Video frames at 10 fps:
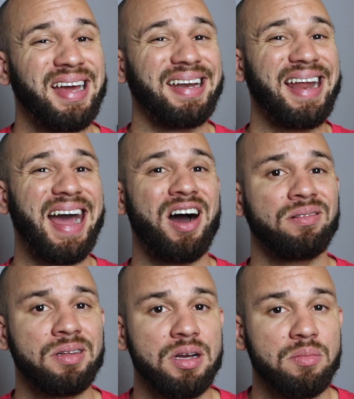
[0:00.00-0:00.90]

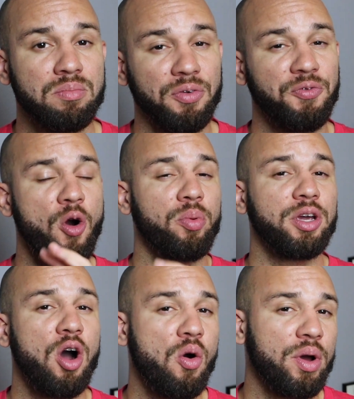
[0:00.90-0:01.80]
Now, before we
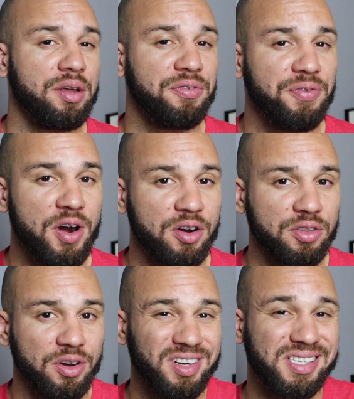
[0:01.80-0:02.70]
go any
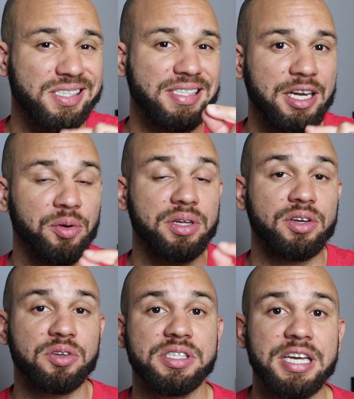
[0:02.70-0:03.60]
further, secret
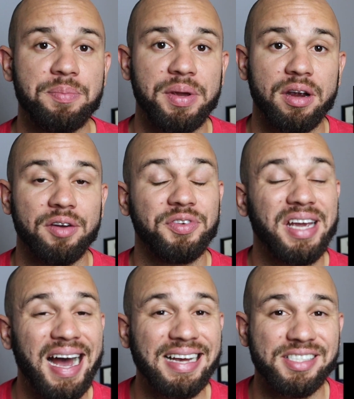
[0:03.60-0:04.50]
little tip here, if you
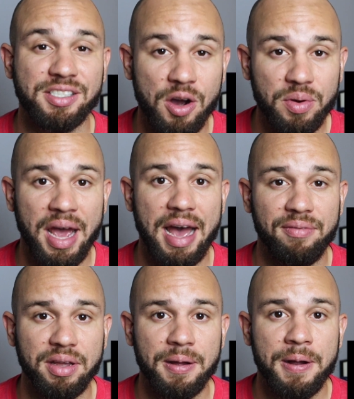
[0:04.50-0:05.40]
guys don't
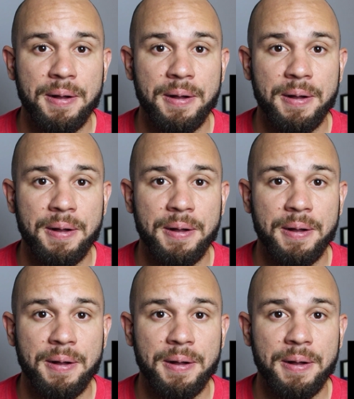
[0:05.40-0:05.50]
have it,